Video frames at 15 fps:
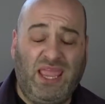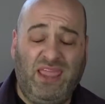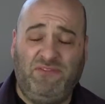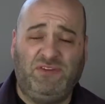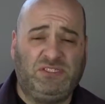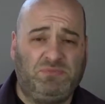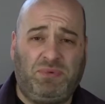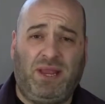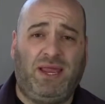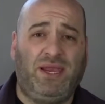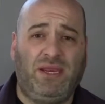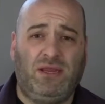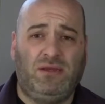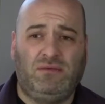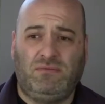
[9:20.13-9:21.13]
if it's
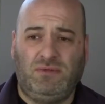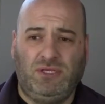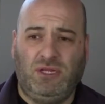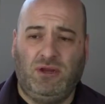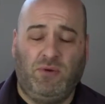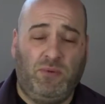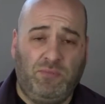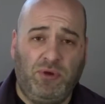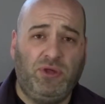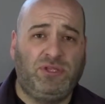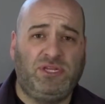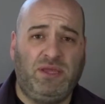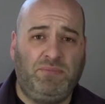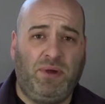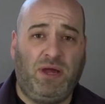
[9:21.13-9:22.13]
planning a
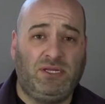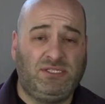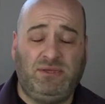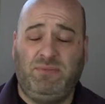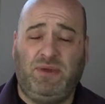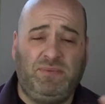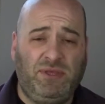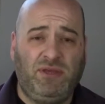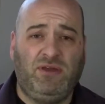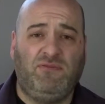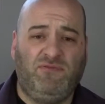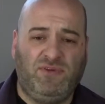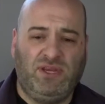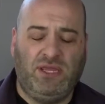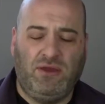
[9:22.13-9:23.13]
birthday party, maybe you can
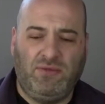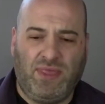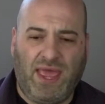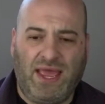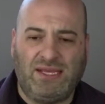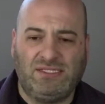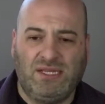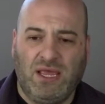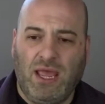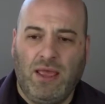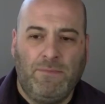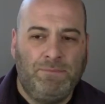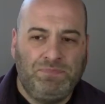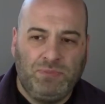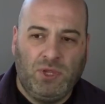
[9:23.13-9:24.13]
video that.
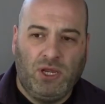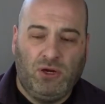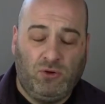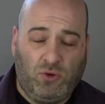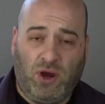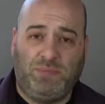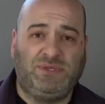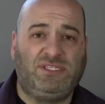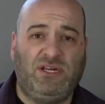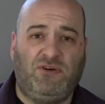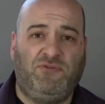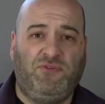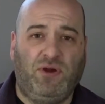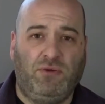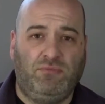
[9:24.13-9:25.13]
Grab a cell
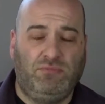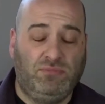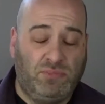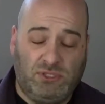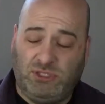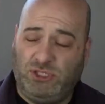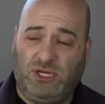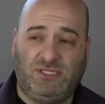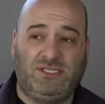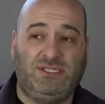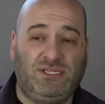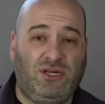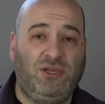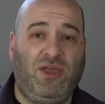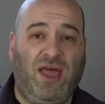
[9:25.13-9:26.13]
phone.
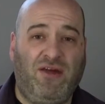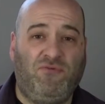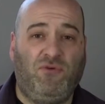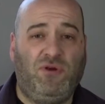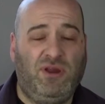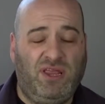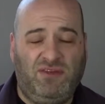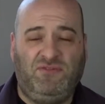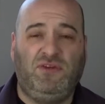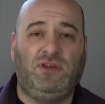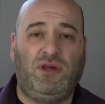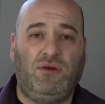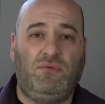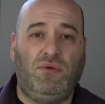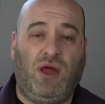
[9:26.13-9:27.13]
Chances are you have one. If you
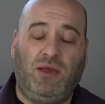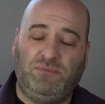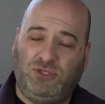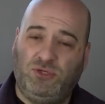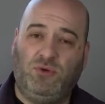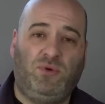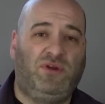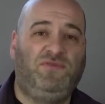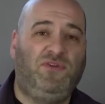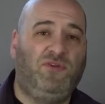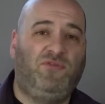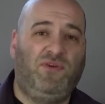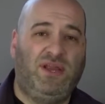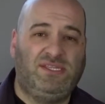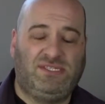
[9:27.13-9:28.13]
don't, I'm sure one of your
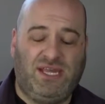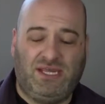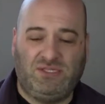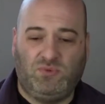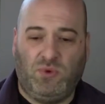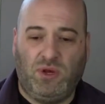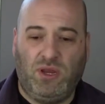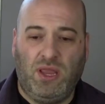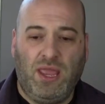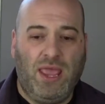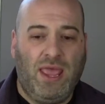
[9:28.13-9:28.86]
friends has one.